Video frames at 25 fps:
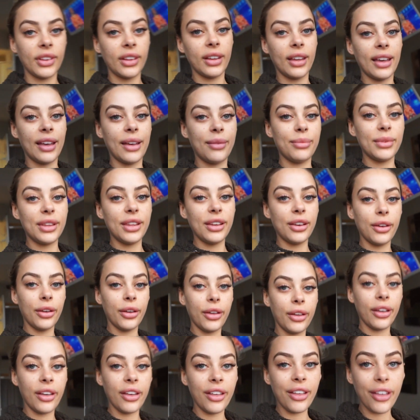Time to
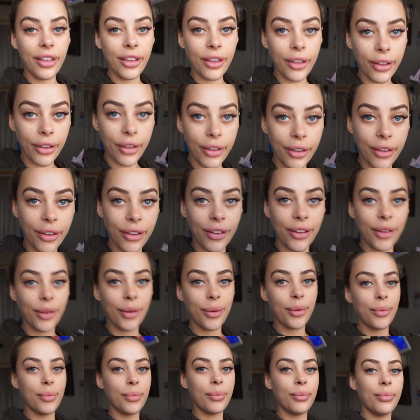go
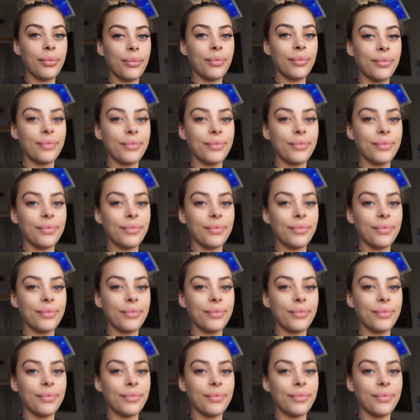home.